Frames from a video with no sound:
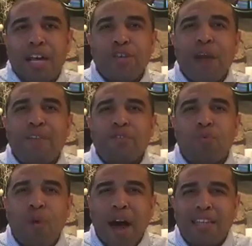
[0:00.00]
You have to
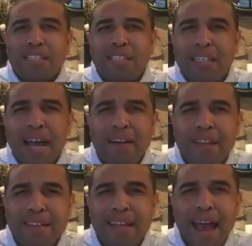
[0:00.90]
watch and allow
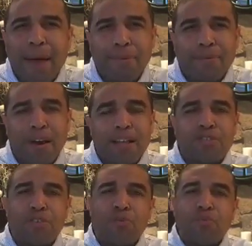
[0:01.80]
that to happen, right?
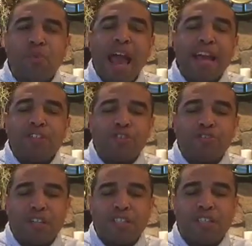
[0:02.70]
So as you're
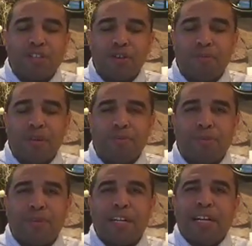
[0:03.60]
trusting your
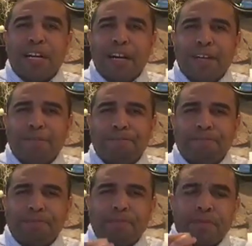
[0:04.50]
people,
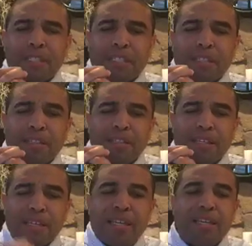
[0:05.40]
the
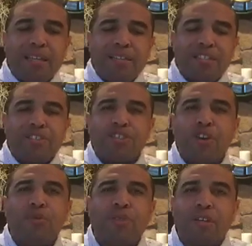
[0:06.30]
key is to
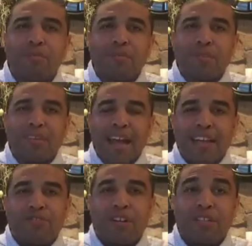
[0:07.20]
show them that
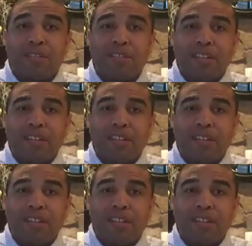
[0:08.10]
trust.